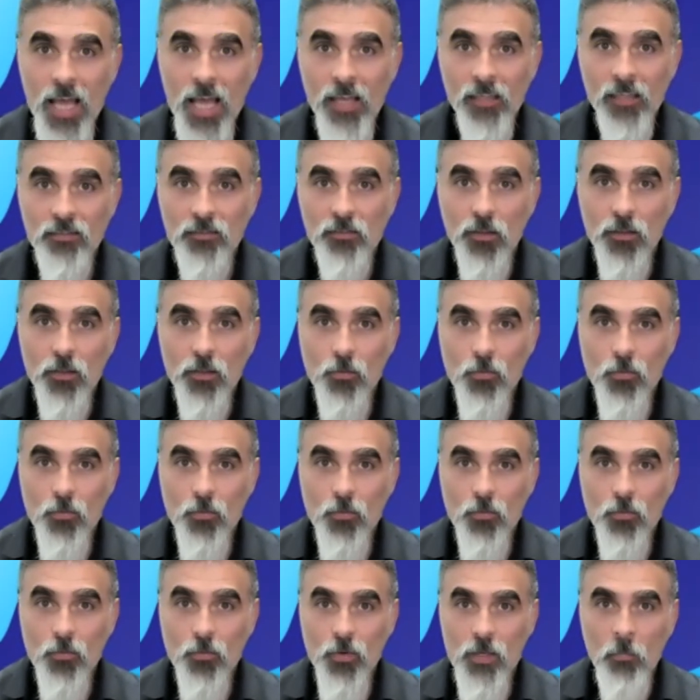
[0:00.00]
the last
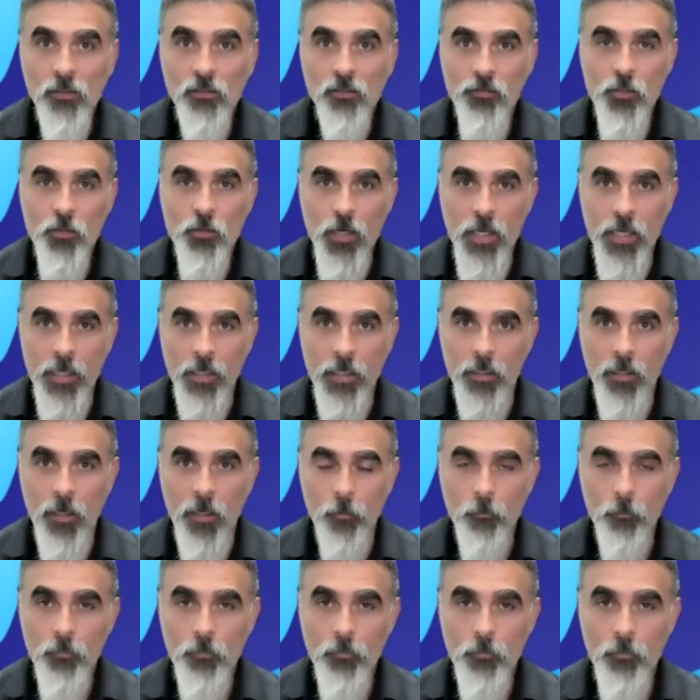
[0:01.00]
3 months of your
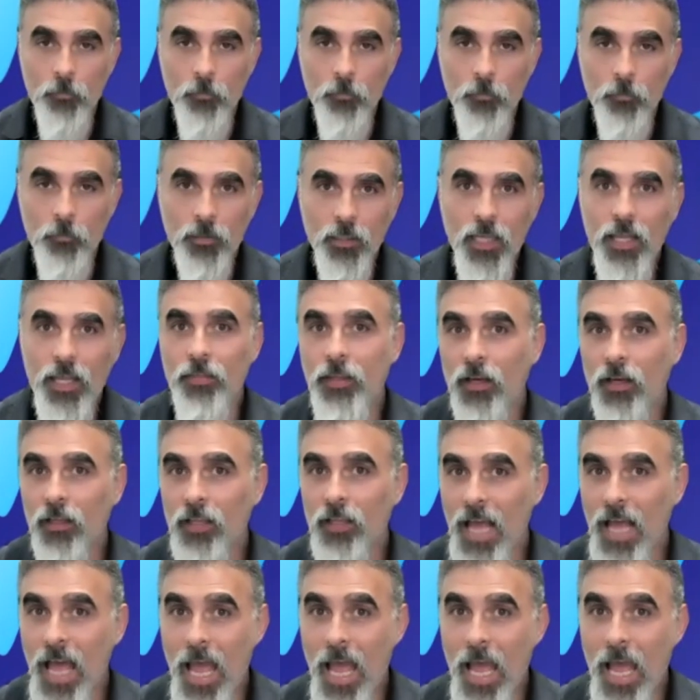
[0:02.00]
income,
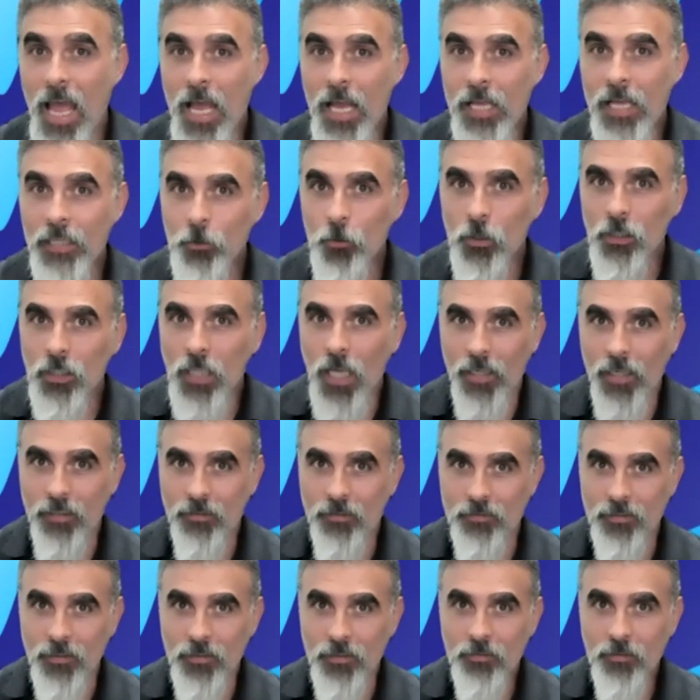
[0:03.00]
they'll
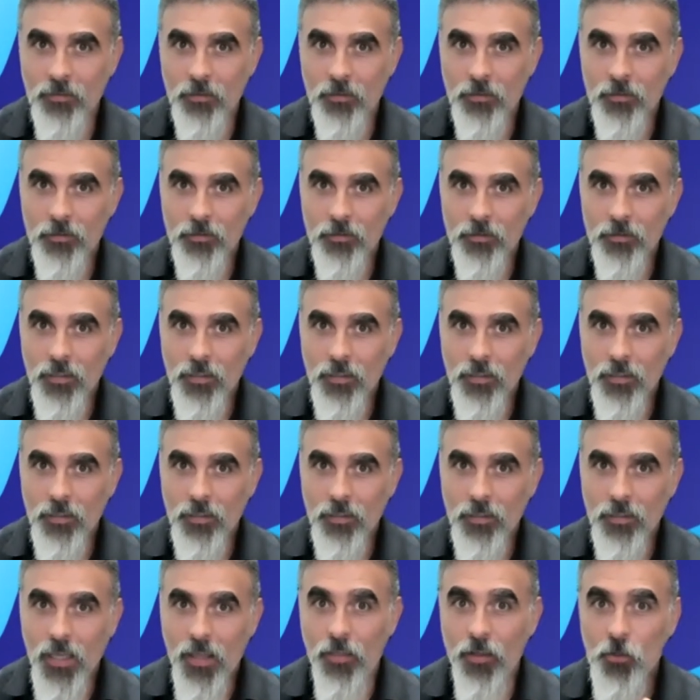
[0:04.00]
annualize it,
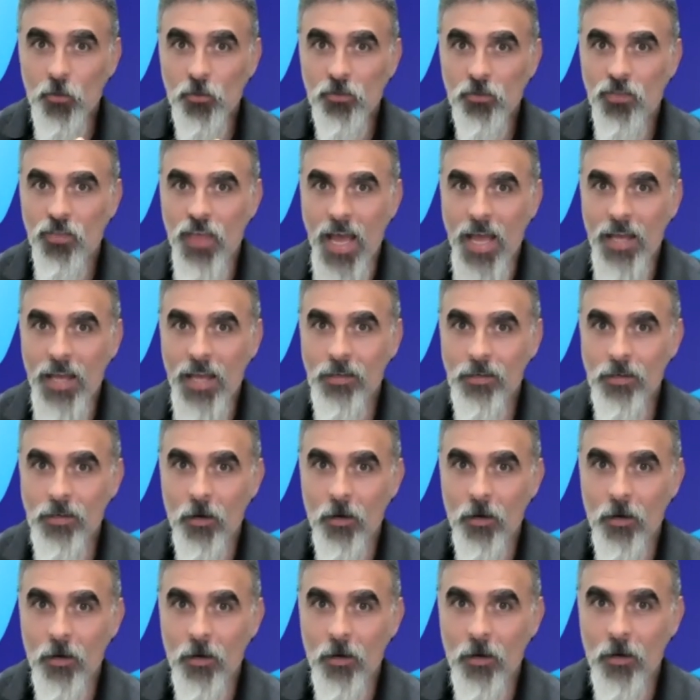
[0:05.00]
they'll use
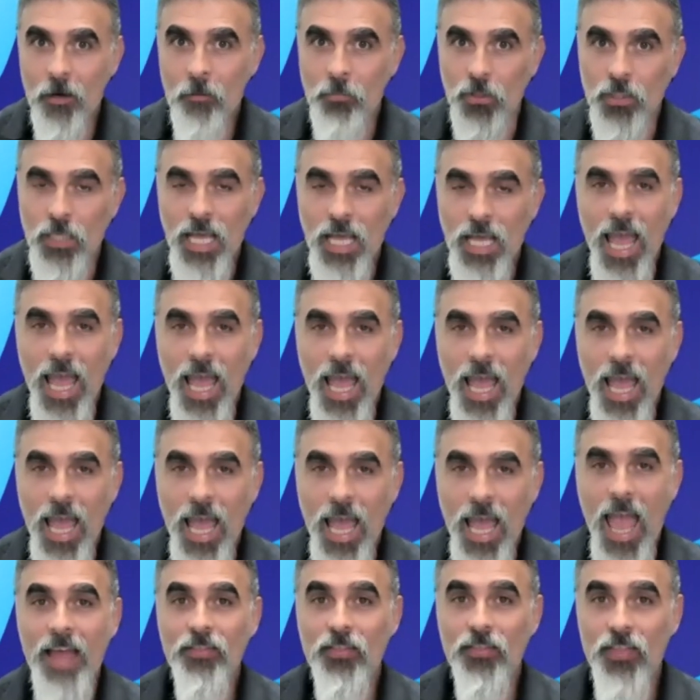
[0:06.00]
that number,
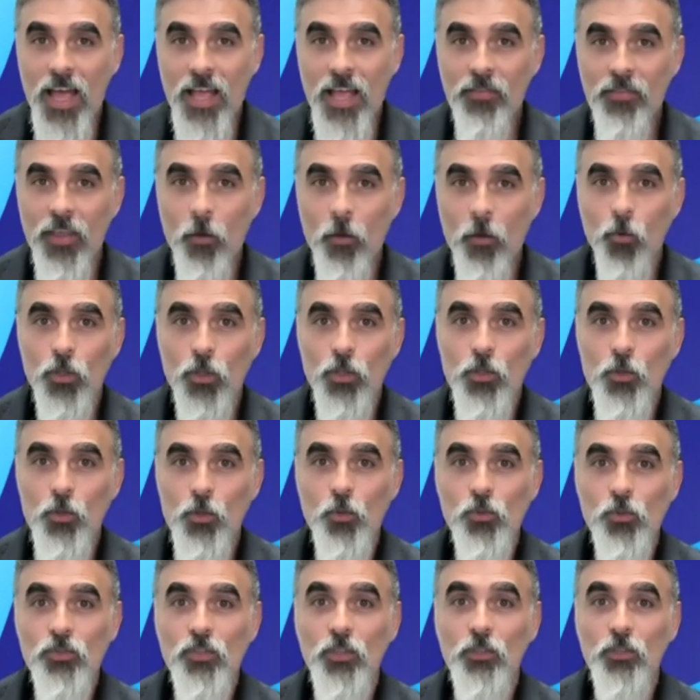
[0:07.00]
and then they
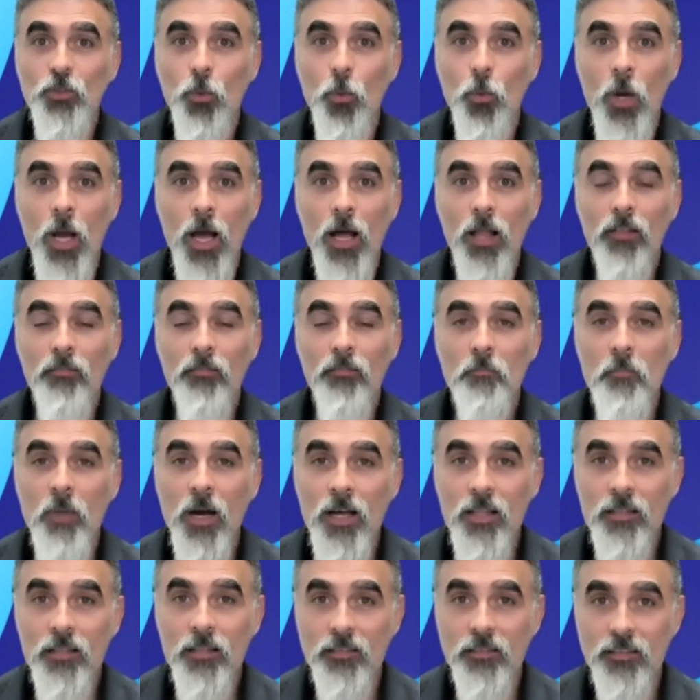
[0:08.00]
will use the
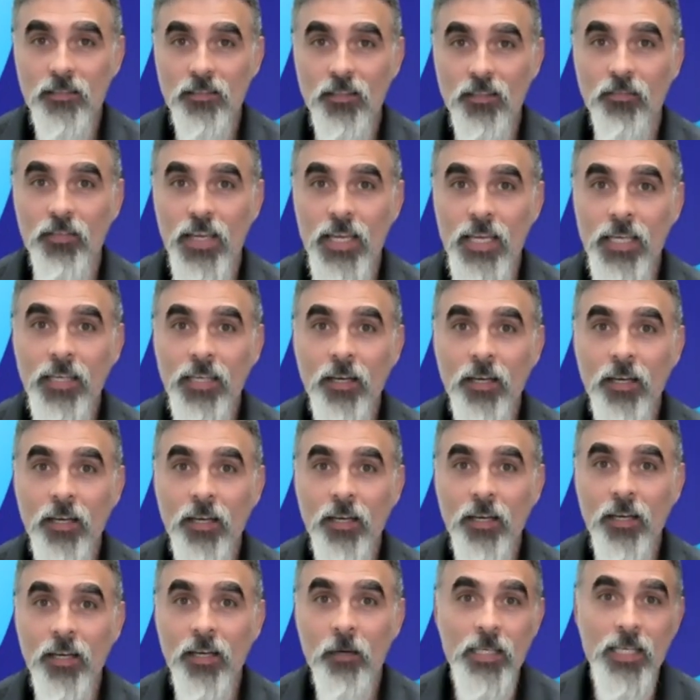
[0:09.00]
12 months of
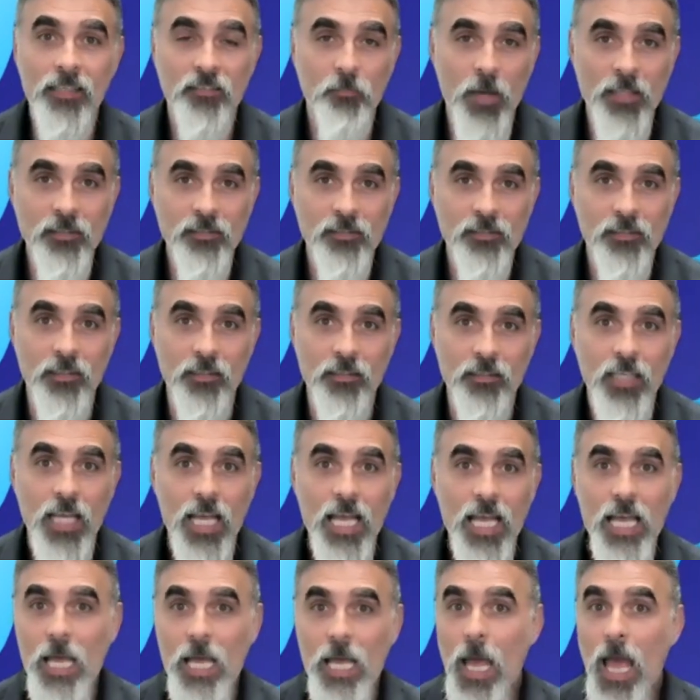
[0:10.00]
income and
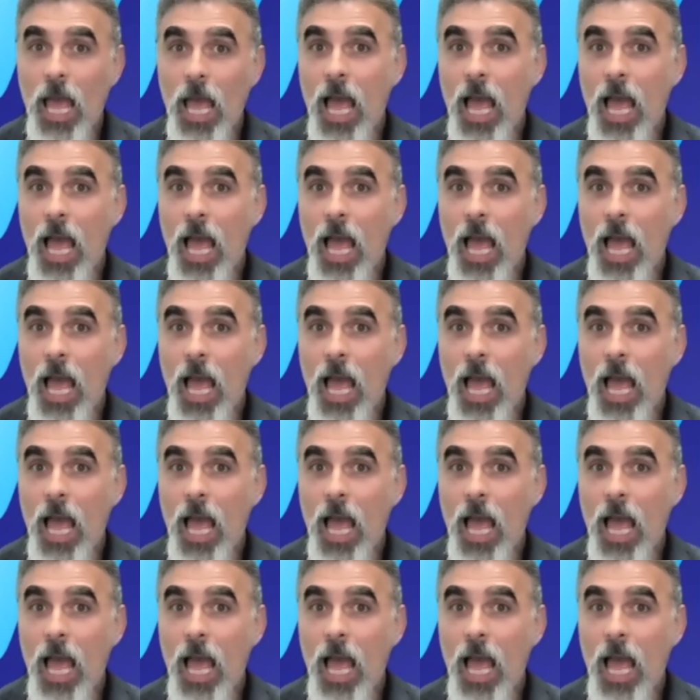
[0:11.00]
expenses.